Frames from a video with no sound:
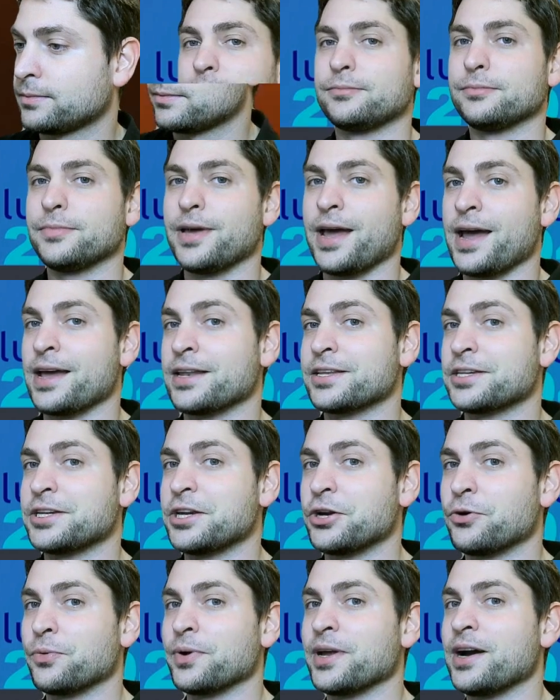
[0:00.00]
And
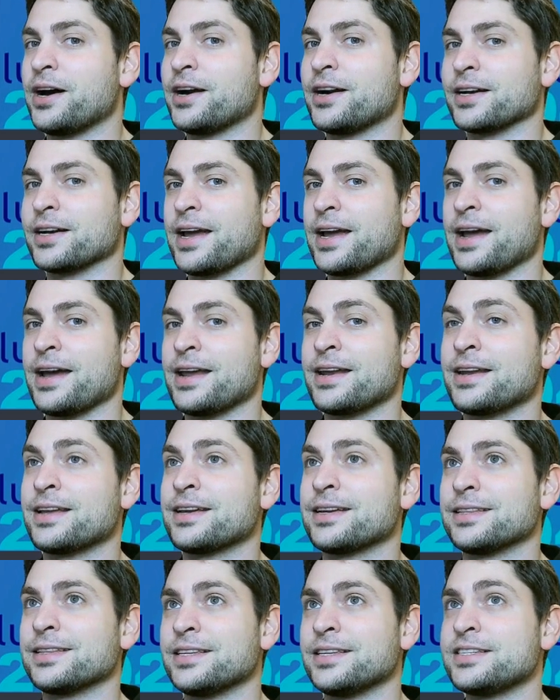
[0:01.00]
here we are again.
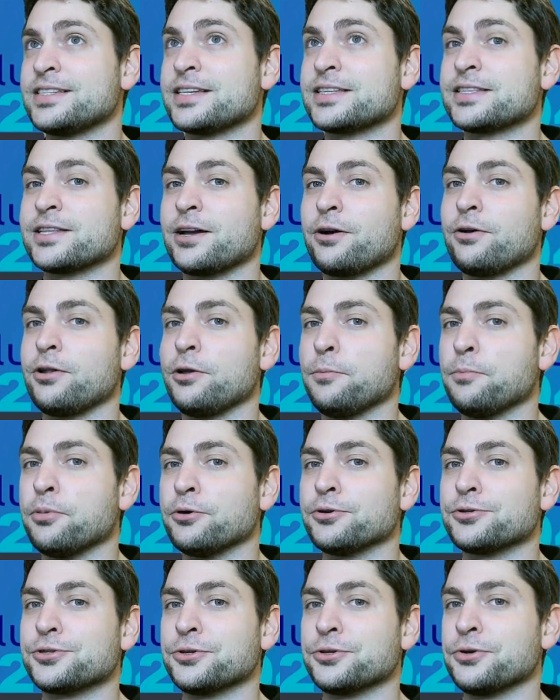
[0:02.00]
This is now
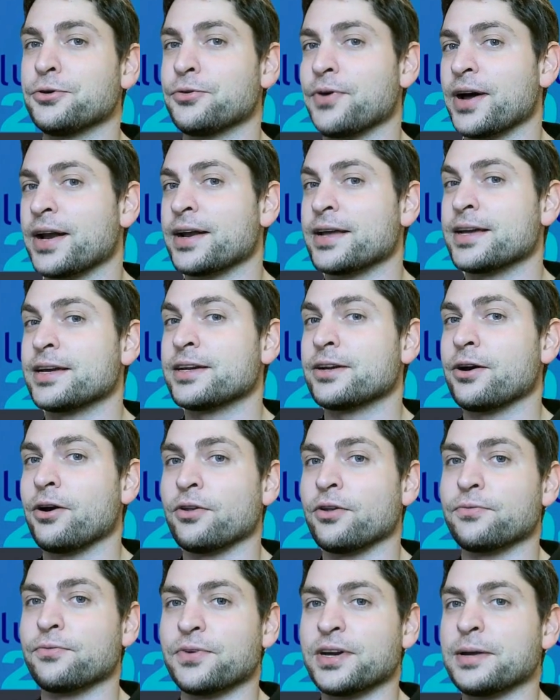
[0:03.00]
Lubuntu running on
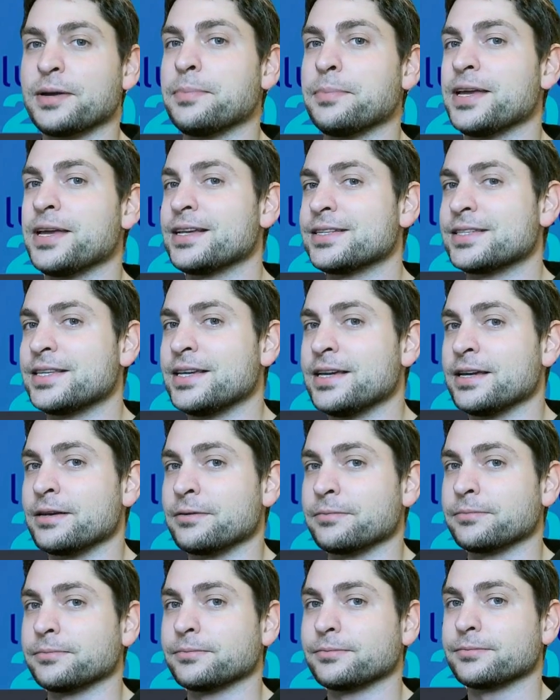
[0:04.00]

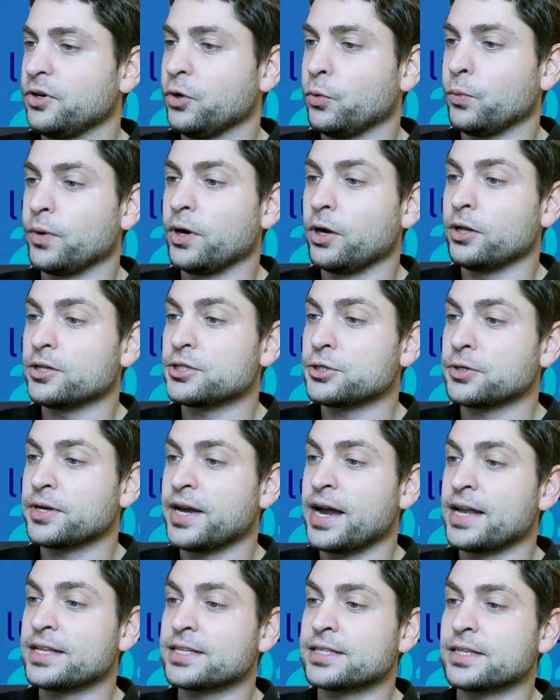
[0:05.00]
FreeBSD. We also
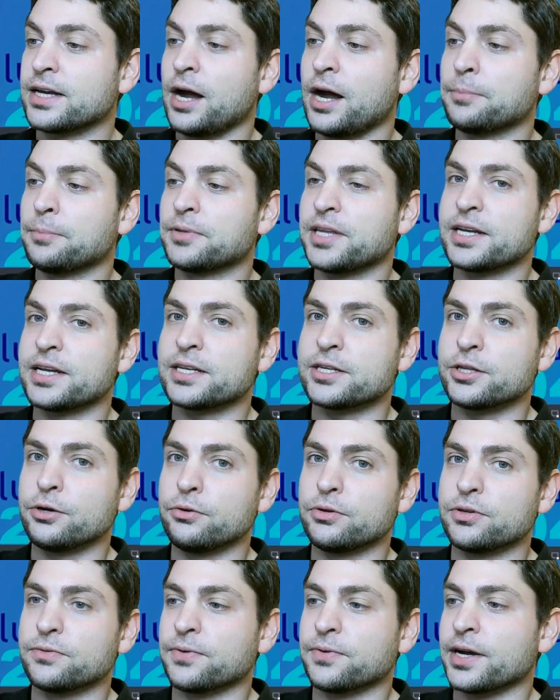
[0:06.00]
get the update
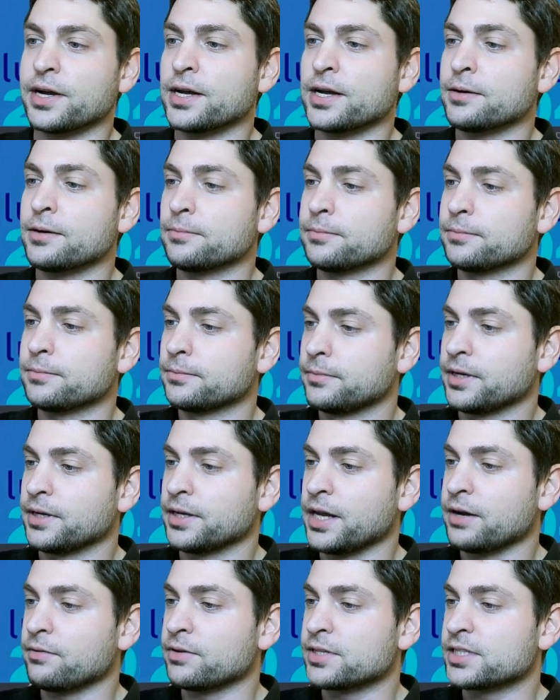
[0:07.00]
notifier, and I
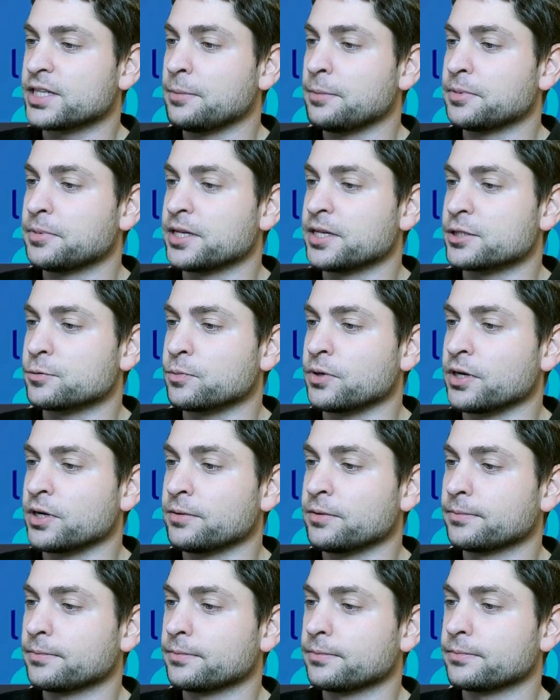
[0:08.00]
will skip this one.
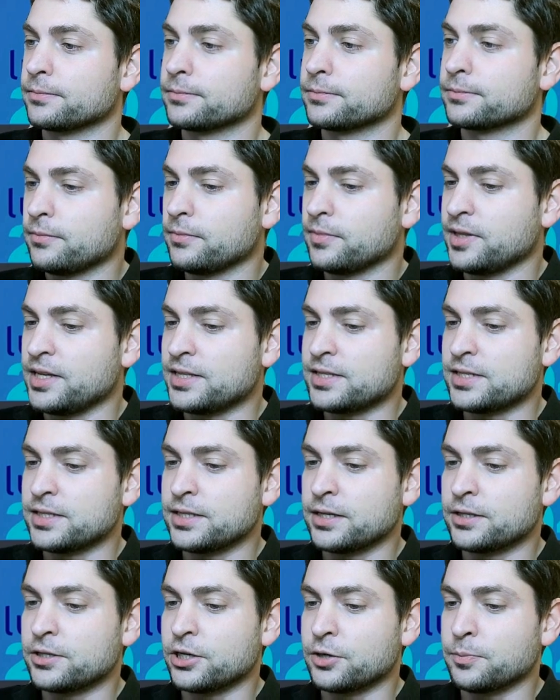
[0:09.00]
Let's see the
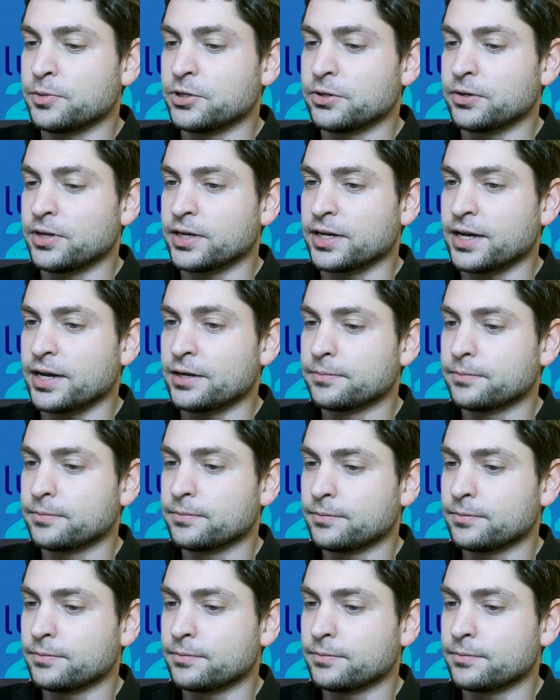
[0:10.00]
terminal again.